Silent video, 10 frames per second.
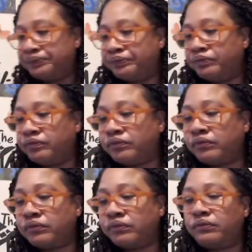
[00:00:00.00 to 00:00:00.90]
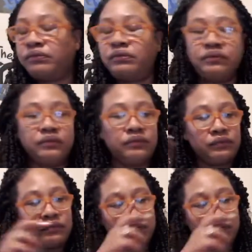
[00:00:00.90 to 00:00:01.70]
(silence)